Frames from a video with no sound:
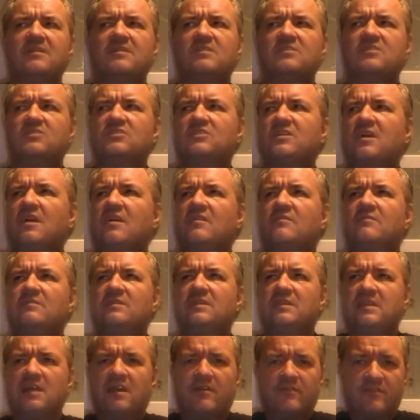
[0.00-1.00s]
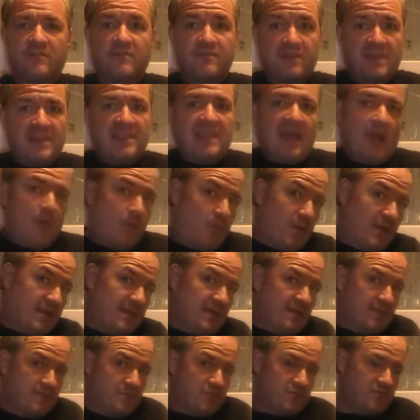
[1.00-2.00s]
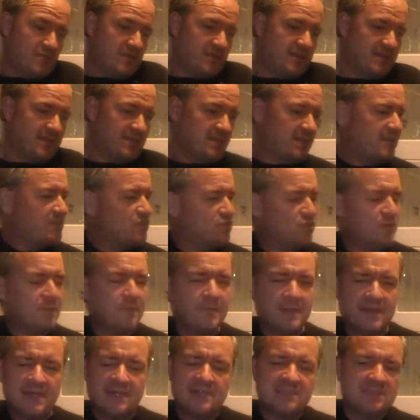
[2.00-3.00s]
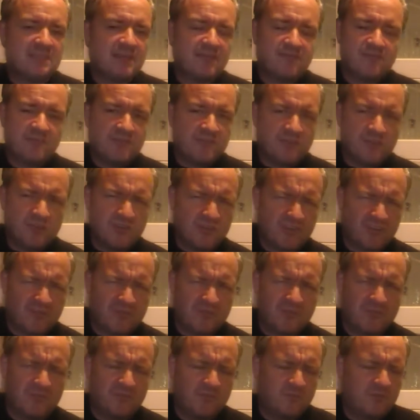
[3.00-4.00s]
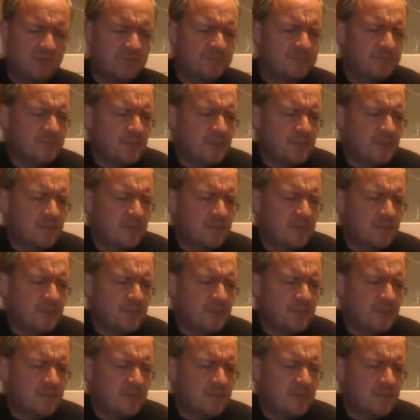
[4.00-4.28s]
so you know in that way brilliant and some beers never even heard of before